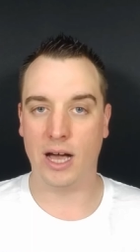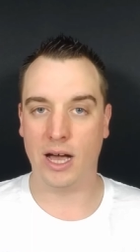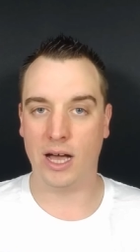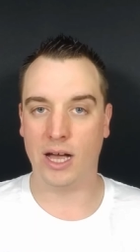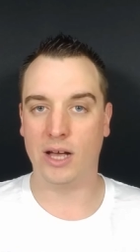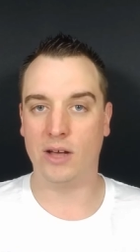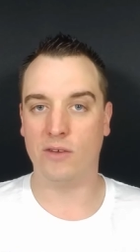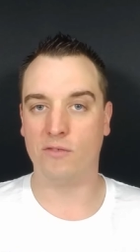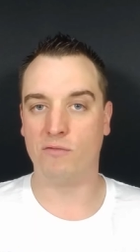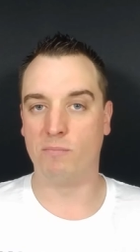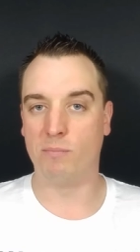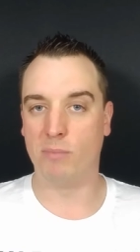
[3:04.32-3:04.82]

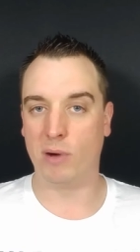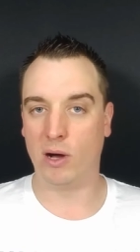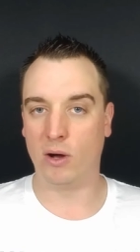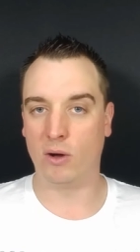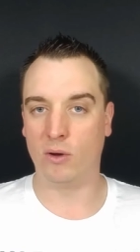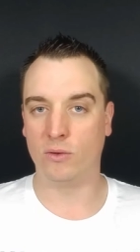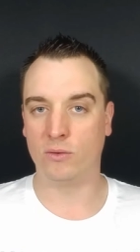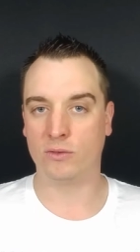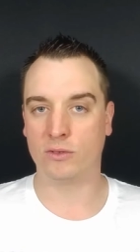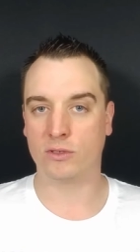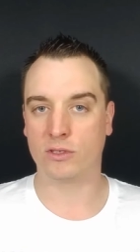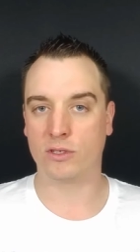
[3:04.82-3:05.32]
of
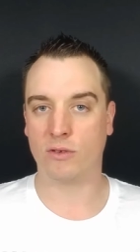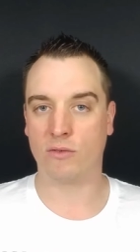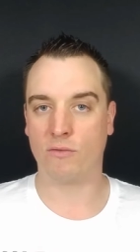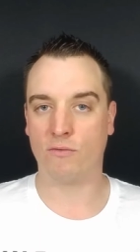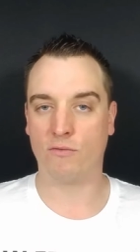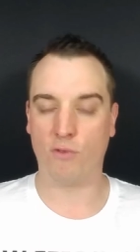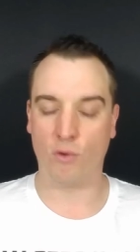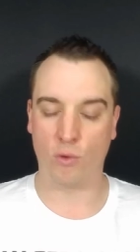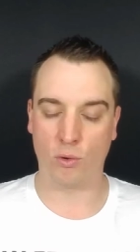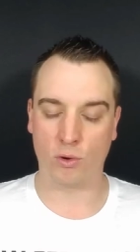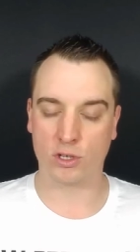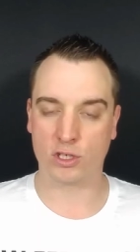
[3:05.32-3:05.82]
bones
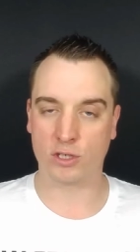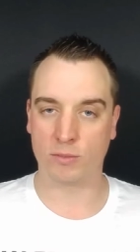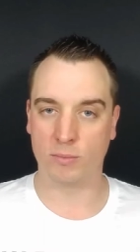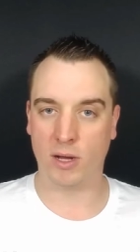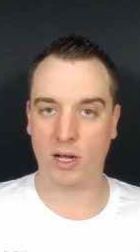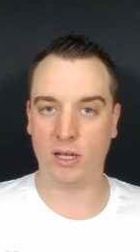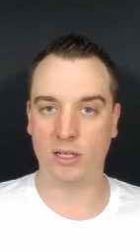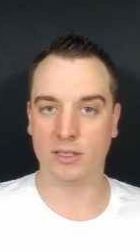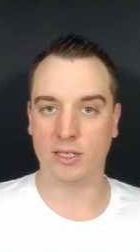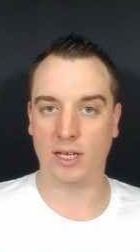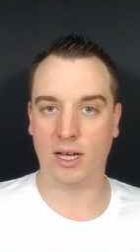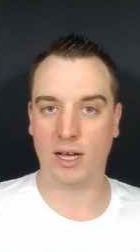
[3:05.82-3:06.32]
for
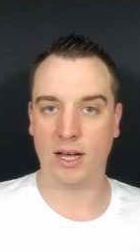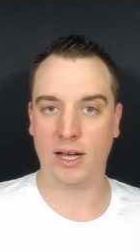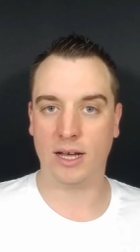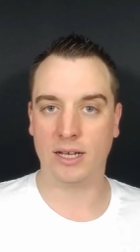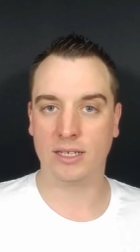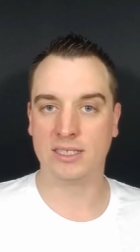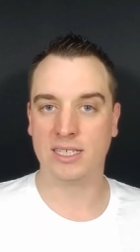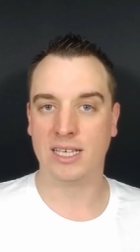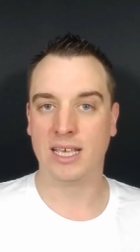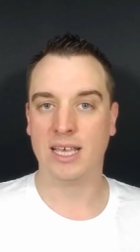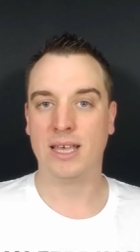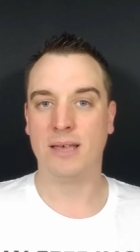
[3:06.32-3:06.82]
small
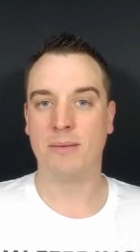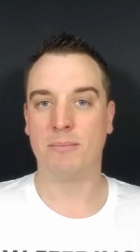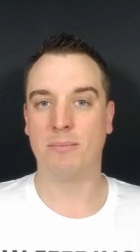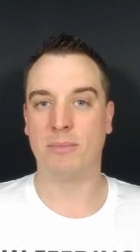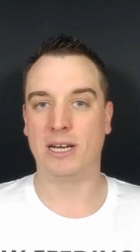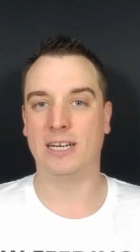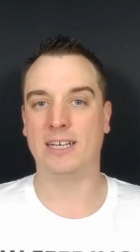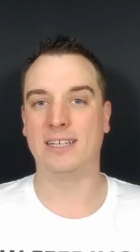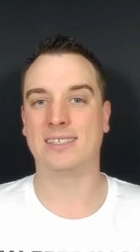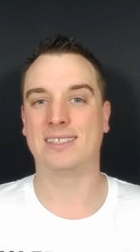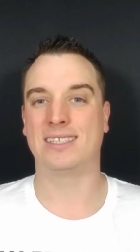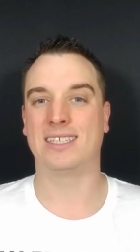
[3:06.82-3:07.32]
dogs, but
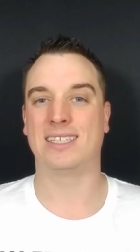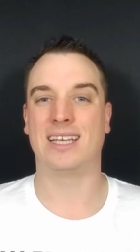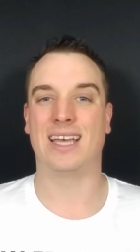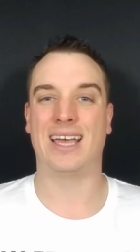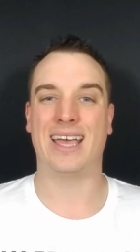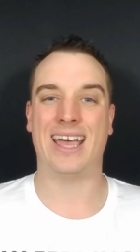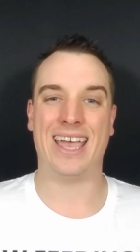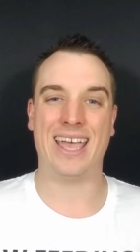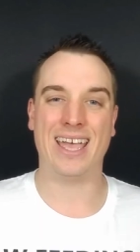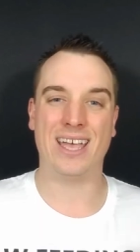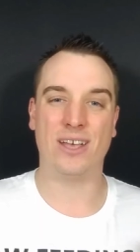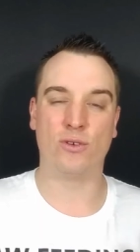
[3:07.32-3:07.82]
it is
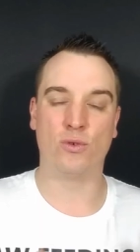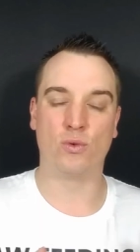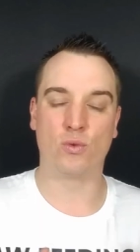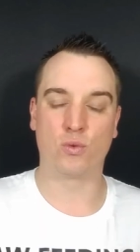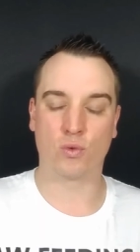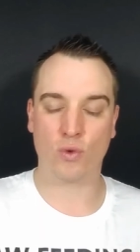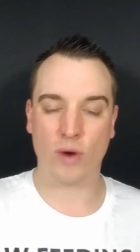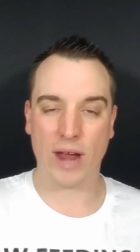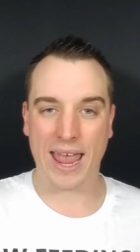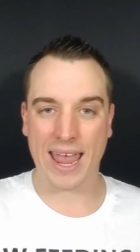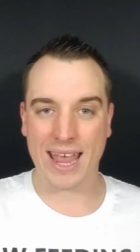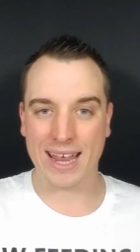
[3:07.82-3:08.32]
a
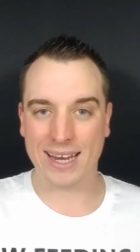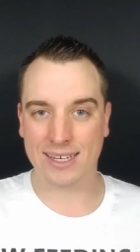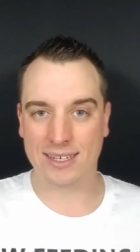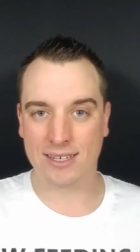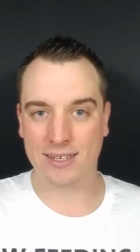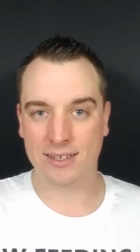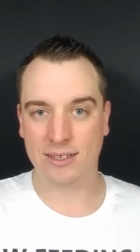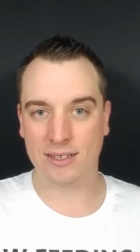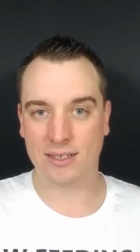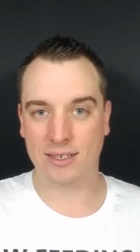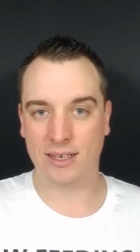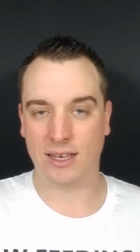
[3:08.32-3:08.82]

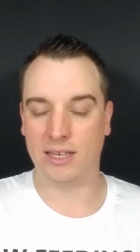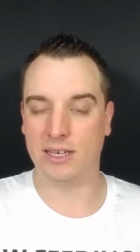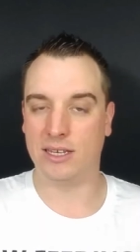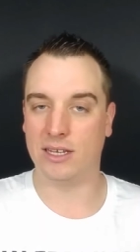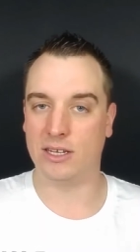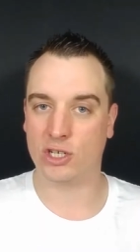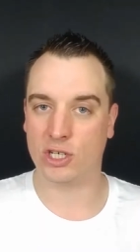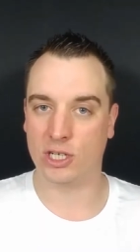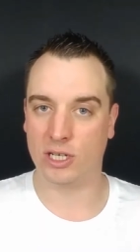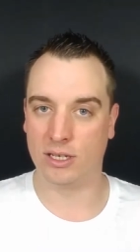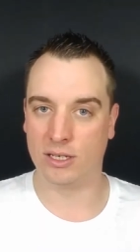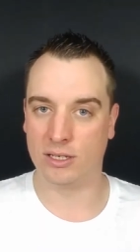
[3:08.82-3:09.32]
great
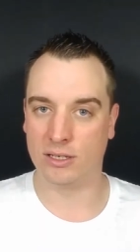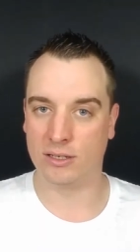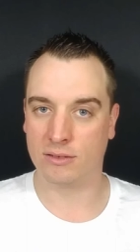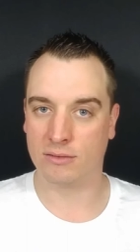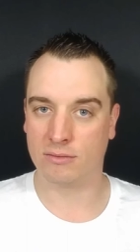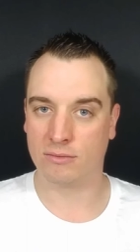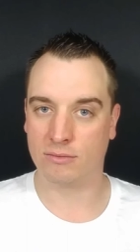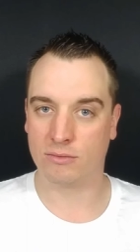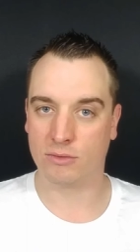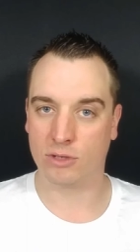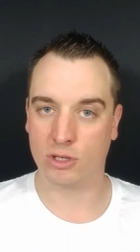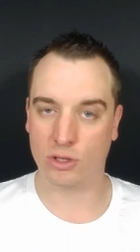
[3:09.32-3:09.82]
addition
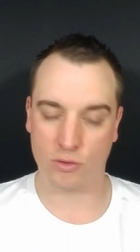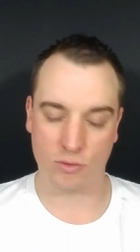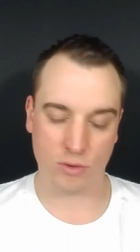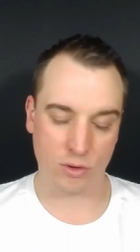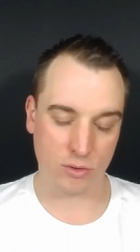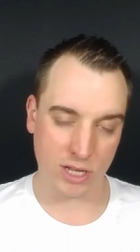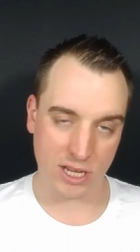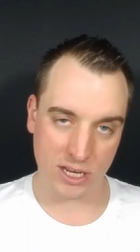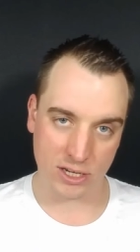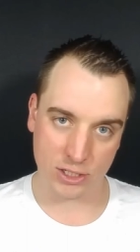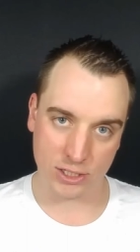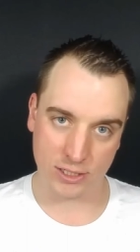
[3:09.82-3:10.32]
to the
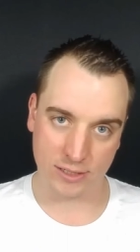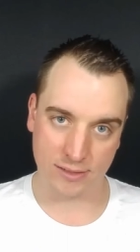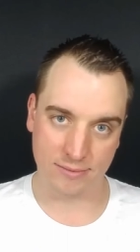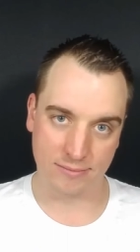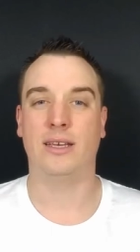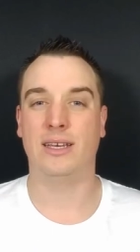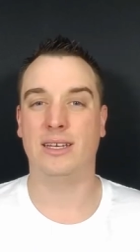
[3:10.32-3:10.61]
rotation.